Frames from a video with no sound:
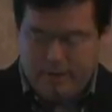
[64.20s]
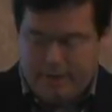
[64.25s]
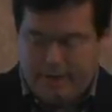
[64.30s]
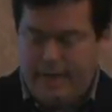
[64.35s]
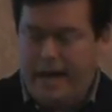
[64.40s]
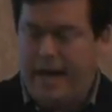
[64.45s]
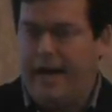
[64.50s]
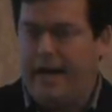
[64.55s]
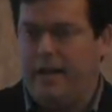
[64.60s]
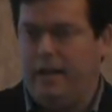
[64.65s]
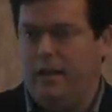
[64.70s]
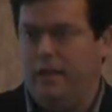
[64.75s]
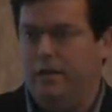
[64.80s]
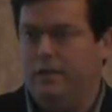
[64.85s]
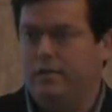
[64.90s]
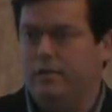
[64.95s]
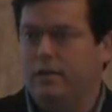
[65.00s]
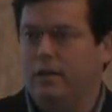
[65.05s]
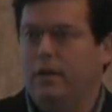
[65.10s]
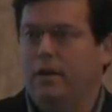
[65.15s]
as a
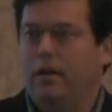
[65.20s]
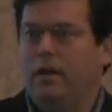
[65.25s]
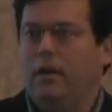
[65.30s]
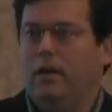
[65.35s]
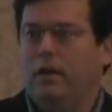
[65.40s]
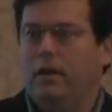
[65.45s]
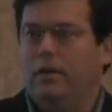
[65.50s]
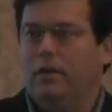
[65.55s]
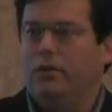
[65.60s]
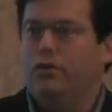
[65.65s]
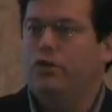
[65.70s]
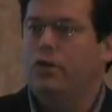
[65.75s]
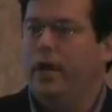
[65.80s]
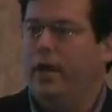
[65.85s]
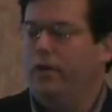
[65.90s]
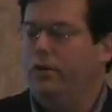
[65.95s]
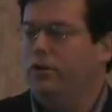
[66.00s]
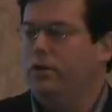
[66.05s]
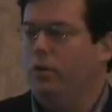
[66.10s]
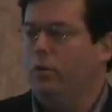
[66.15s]
catalyst in the
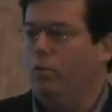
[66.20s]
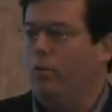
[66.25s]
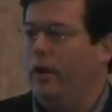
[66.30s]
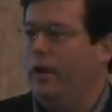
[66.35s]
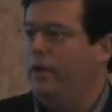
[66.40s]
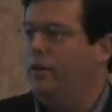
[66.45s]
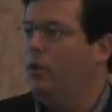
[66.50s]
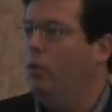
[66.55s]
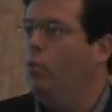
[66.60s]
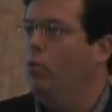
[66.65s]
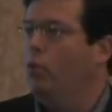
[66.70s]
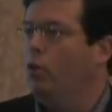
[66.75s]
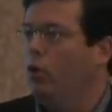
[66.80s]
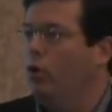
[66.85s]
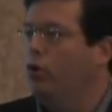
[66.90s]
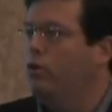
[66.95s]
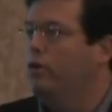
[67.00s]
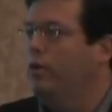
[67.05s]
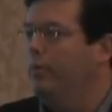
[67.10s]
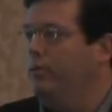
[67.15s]
changing way the
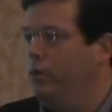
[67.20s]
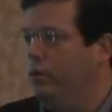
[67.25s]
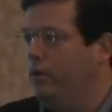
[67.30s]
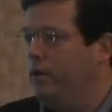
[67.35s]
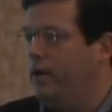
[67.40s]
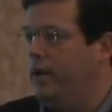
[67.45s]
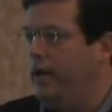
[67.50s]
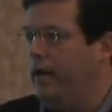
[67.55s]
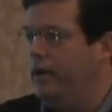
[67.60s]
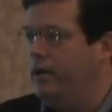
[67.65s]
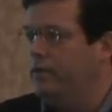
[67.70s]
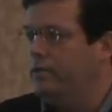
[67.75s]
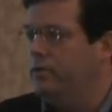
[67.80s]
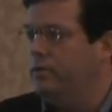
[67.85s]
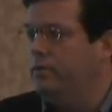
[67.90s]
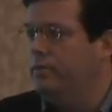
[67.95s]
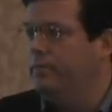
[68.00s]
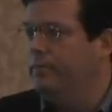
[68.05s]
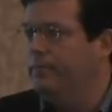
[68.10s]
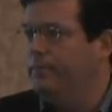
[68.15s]
world
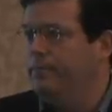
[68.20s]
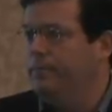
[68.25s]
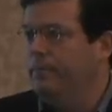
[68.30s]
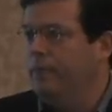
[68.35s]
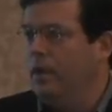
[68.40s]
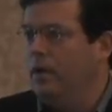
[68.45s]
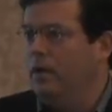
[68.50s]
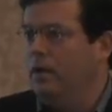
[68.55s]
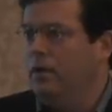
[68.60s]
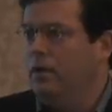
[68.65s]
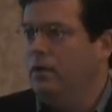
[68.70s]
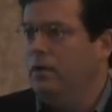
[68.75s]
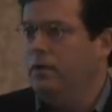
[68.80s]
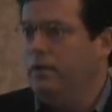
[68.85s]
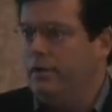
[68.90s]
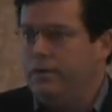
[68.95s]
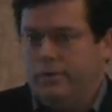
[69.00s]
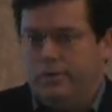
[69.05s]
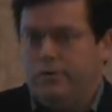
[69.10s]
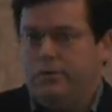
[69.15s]
communicates.
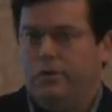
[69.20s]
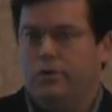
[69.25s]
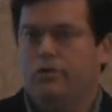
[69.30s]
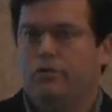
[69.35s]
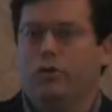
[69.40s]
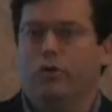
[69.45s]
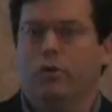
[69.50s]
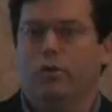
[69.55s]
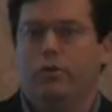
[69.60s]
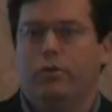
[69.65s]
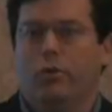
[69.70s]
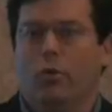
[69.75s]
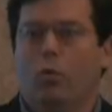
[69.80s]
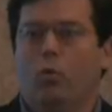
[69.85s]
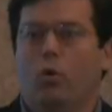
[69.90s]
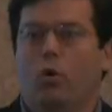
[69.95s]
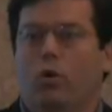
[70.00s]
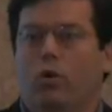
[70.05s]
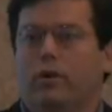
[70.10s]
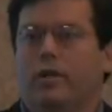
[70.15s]
This is the truth. The
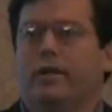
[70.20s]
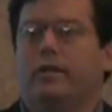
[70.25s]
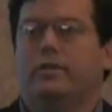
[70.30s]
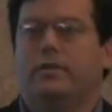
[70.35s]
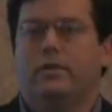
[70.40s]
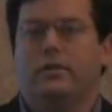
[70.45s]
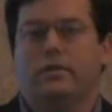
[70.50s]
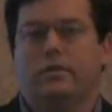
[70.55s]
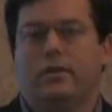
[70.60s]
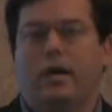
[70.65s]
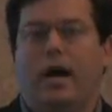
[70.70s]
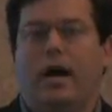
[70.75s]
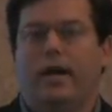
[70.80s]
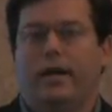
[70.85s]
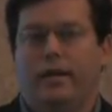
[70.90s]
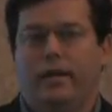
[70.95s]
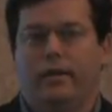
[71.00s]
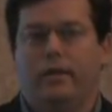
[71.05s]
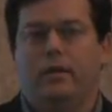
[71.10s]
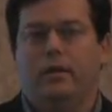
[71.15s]
world has
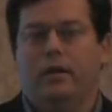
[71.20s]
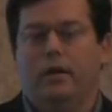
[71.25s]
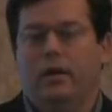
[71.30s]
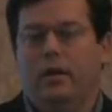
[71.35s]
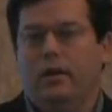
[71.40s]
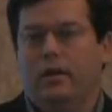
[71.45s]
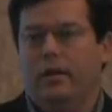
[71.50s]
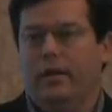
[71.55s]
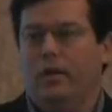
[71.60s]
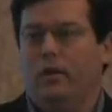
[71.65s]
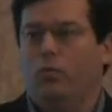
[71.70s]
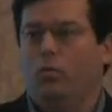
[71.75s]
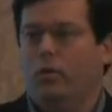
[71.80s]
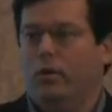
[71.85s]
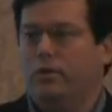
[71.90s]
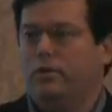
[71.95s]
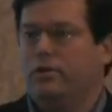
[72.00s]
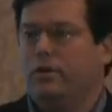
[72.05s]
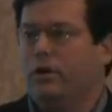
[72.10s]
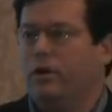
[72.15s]
decided that it
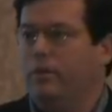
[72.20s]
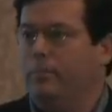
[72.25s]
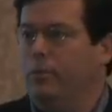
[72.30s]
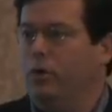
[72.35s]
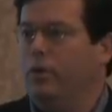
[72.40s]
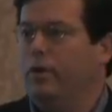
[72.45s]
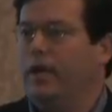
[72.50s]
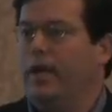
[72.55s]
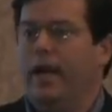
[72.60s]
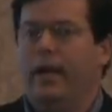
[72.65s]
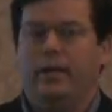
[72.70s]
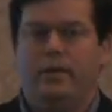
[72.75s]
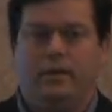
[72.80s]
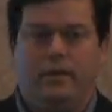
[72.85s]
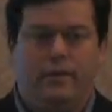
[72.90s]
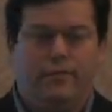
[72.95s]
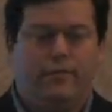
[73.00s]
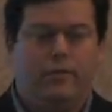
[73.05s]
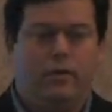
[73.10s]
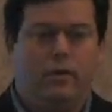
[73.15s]
wants to communicate
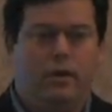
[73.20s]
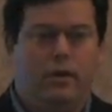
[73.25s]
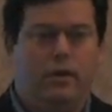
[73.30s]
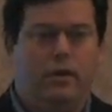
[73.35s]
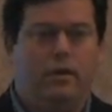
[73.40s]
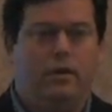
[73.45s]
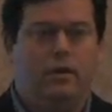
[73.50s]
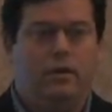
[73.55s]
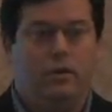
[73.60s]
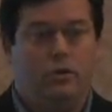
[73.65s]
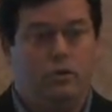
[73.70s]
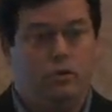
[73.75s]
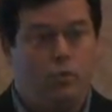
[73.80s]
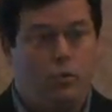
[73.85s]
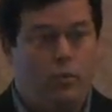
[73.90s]
differently in the